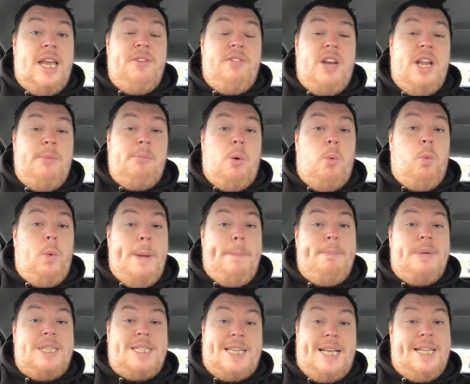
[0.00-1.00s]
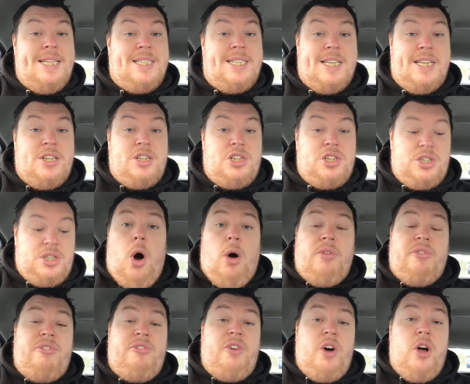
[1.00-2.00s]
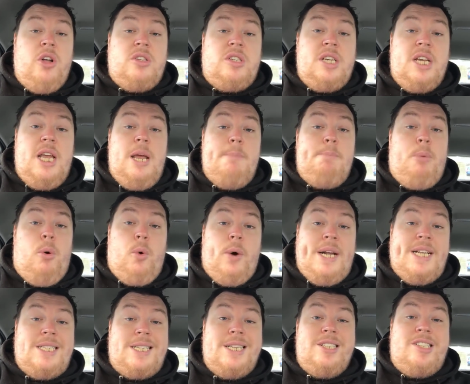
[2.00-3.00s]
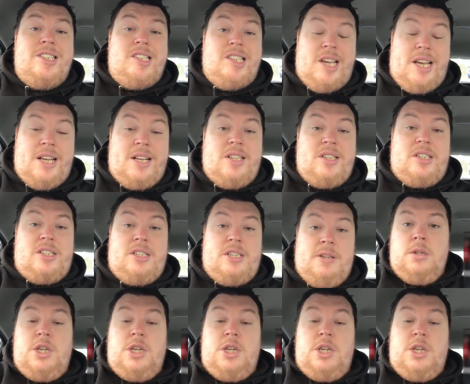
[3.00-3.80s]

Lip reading: giving him a win percentage of 30.6.